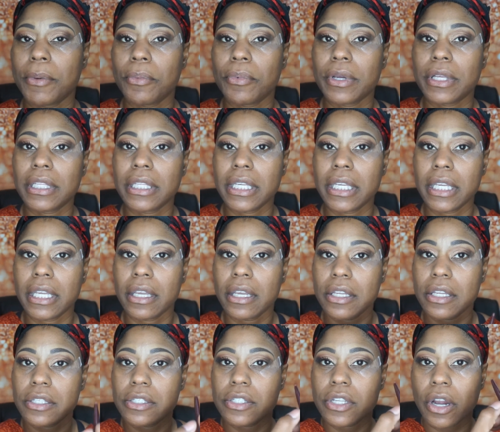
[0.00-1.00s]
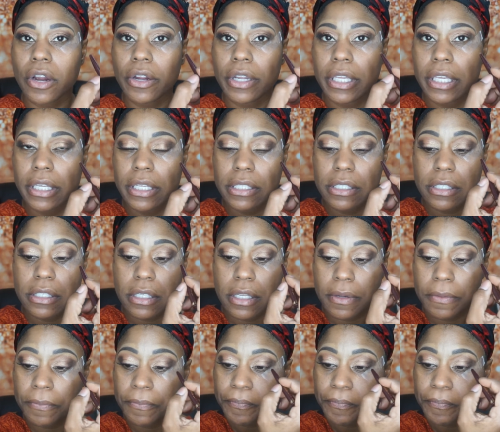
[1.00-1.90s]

it really darkens.